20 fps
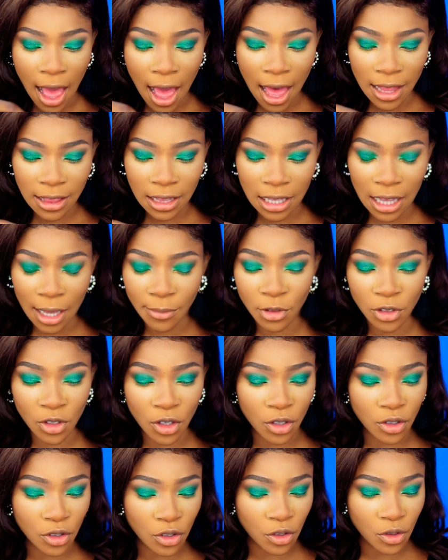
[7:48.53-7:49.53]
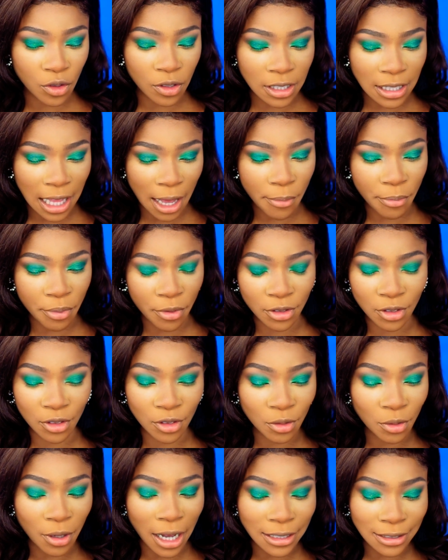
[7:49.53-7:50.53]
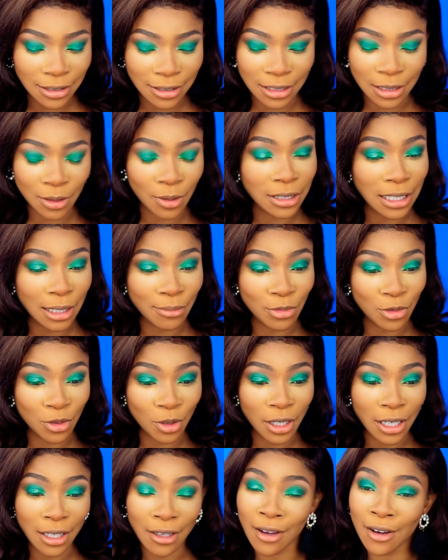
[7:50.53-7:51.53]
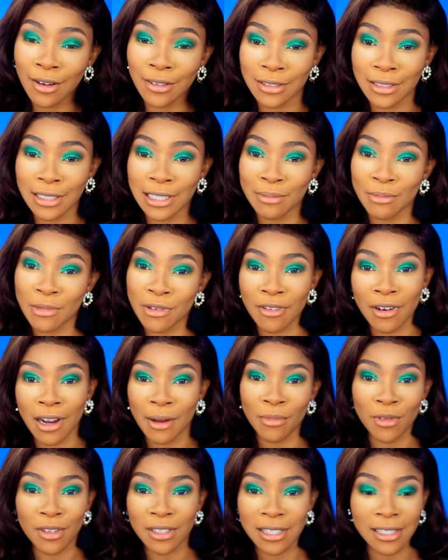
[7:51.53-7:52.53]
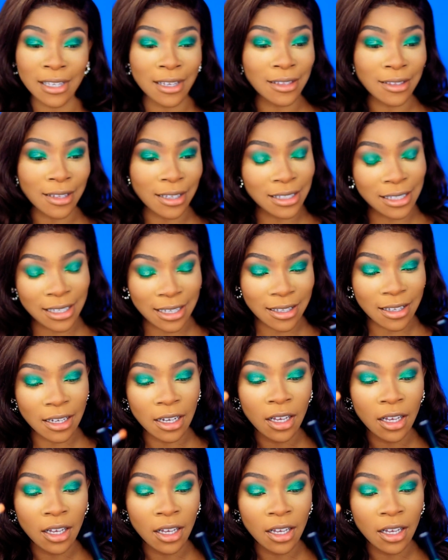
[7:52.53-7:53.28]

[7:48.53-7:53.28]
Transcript: And I'm just going to use that brush. You know what I need to see what I'm doing, because this mirror, I'm not seeing nothing.